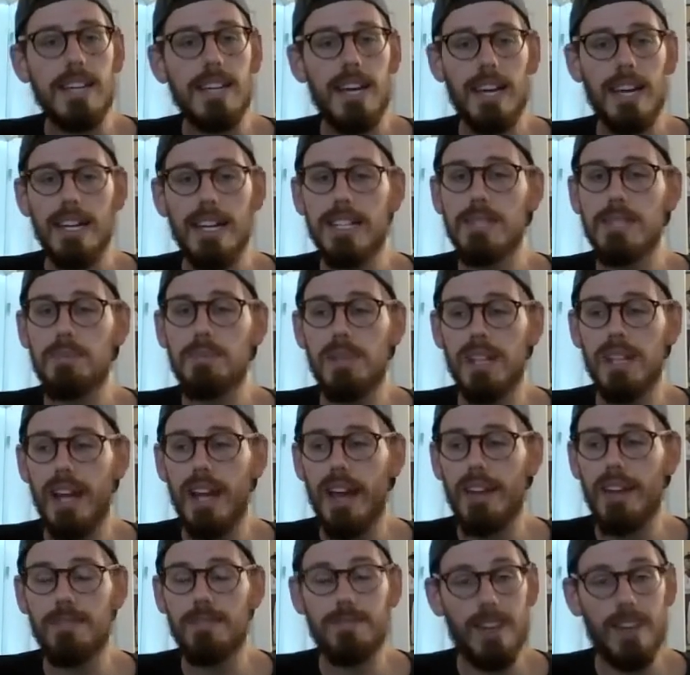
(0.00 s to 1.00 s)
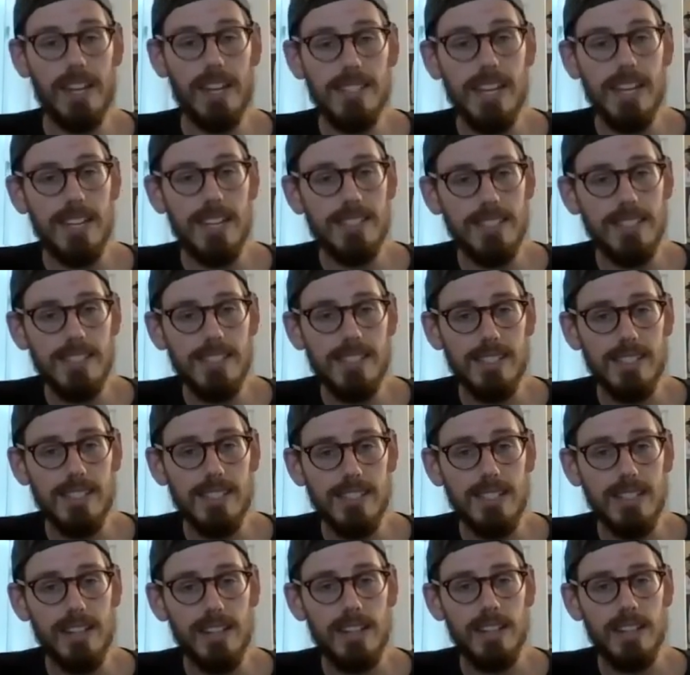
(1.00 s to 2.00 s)
It has been a fantastic 6th
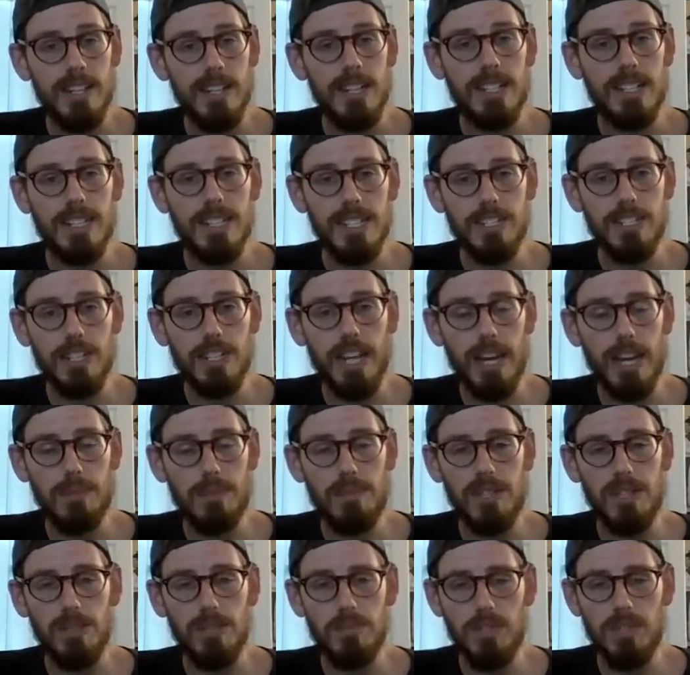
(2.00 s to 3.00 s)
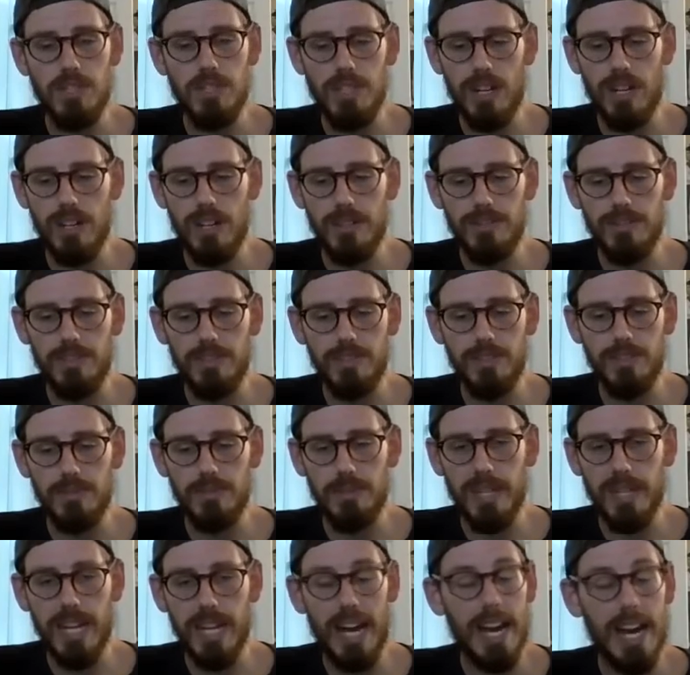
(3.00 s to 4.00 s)
year teaching AP Human Geography for
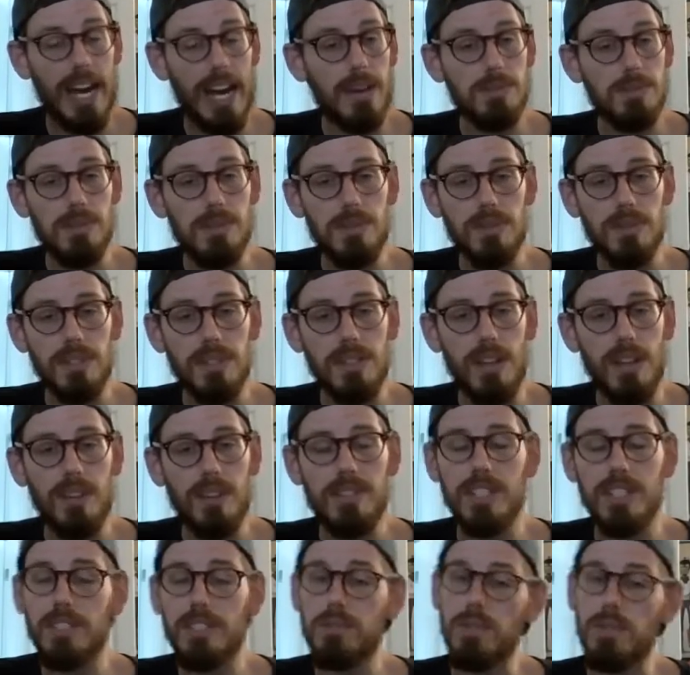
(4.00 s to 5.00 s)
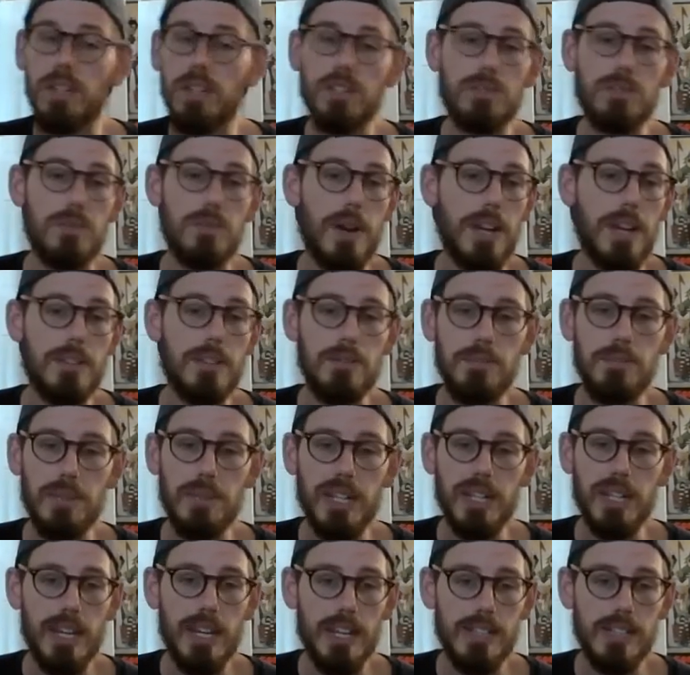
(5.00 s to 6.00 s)
me. I absolutely love it. You are a great group of
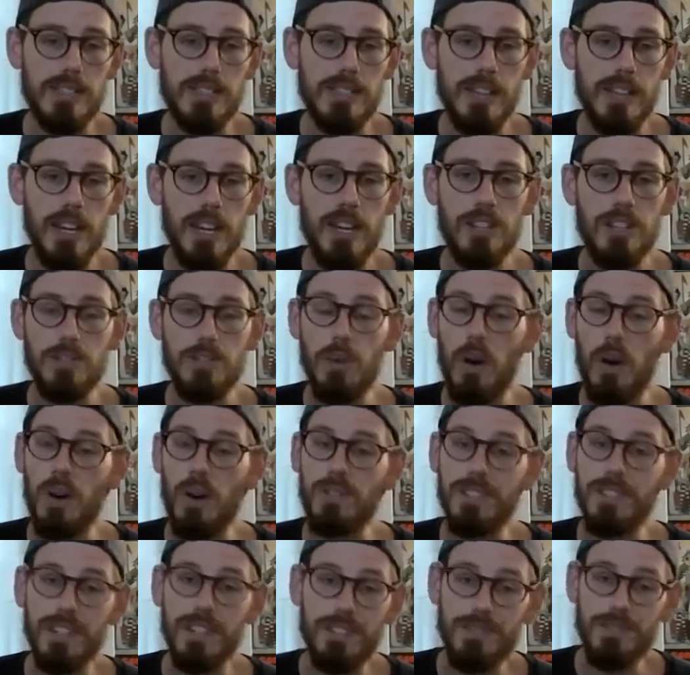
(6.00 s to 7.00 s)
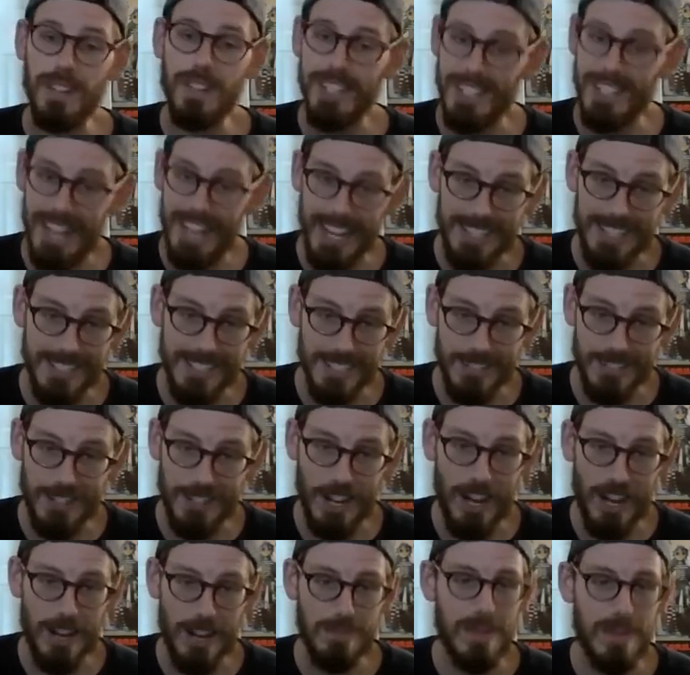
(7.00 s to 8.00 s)
kids. You all have done a fantastic
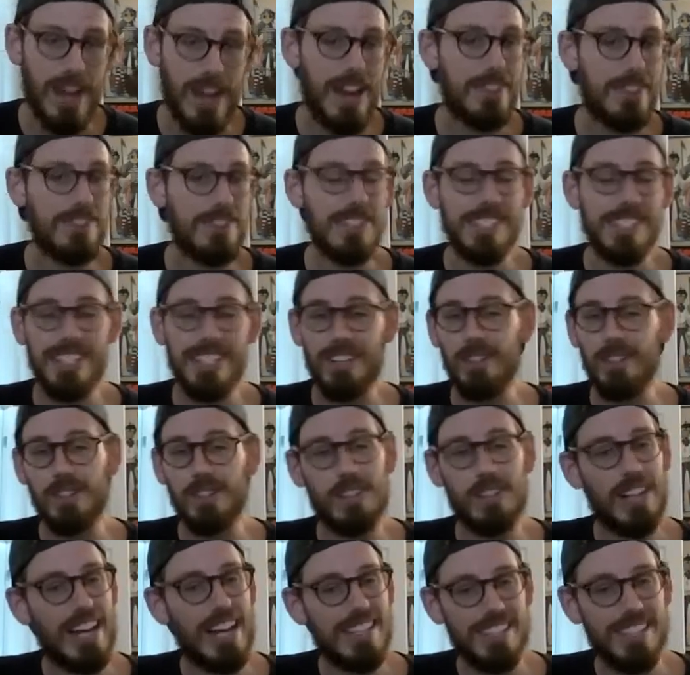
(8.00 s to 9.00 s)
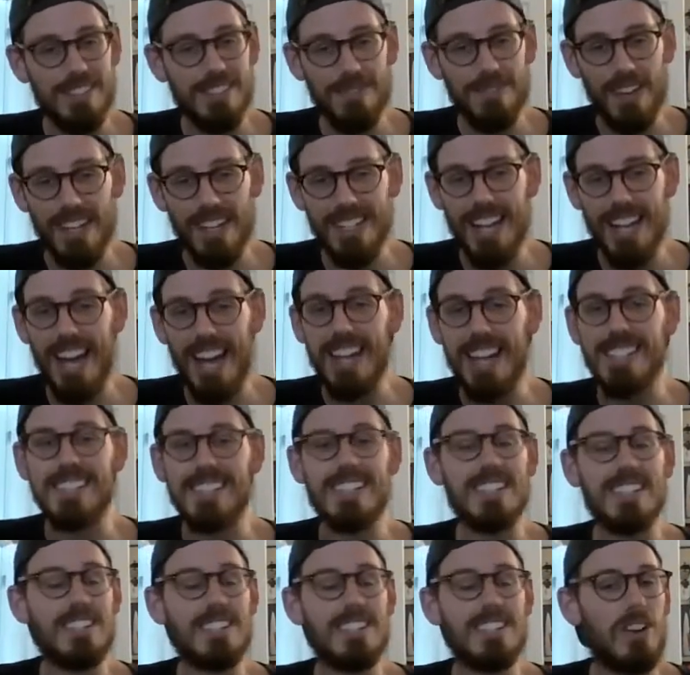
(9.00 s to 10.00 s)
job. Every single class is
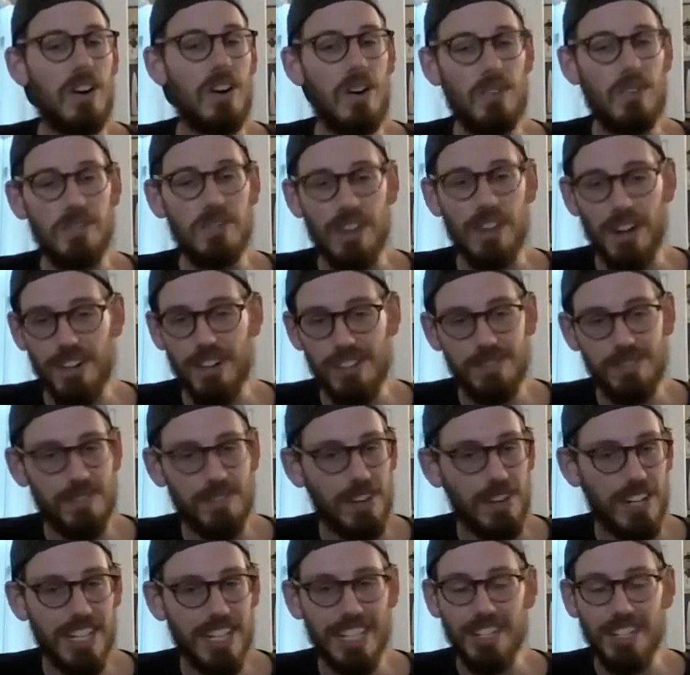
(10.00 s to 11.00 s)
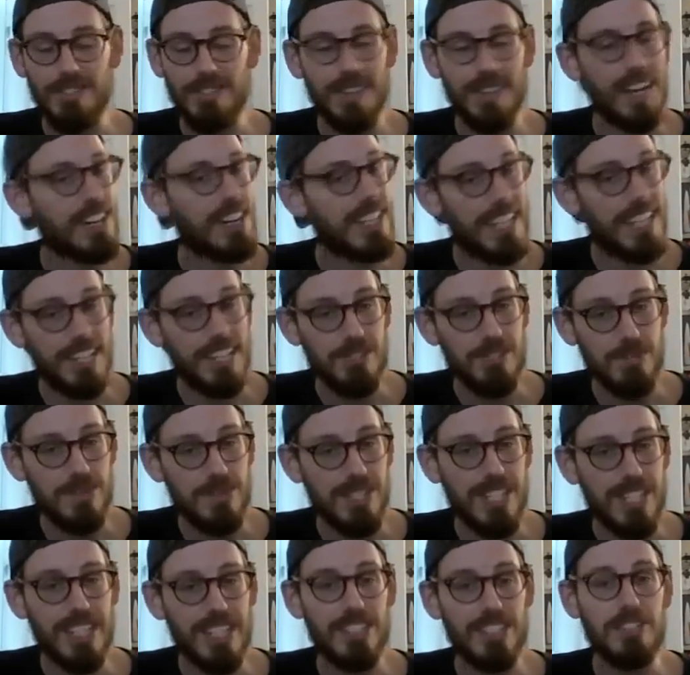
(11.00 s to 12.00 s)
fantastic. You're all very funny. You're very
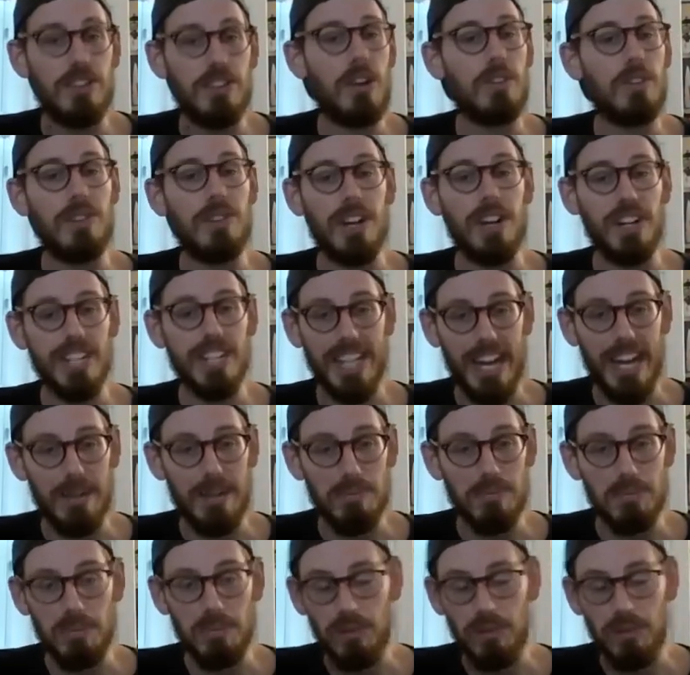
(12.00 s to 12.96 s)
interesting, and you're all very capable.